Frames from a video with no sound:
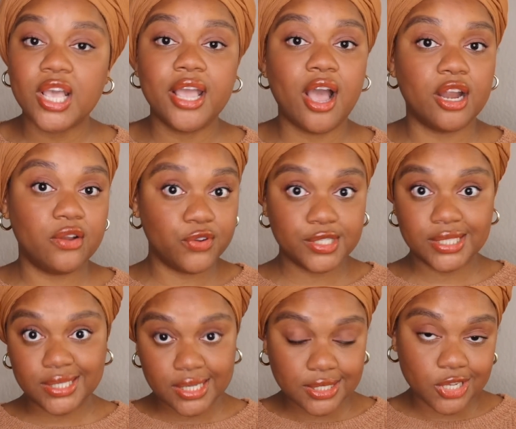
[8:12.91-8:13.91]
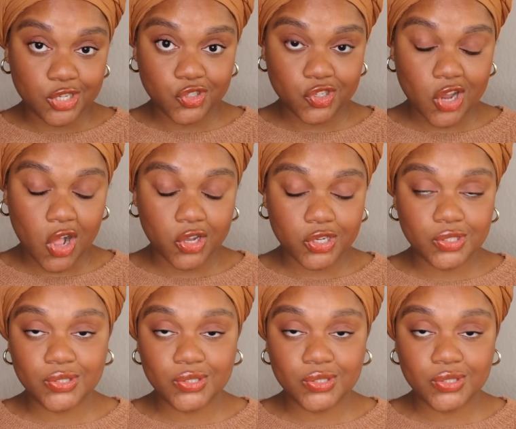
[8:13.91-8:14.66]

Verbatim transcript: I got it for $600.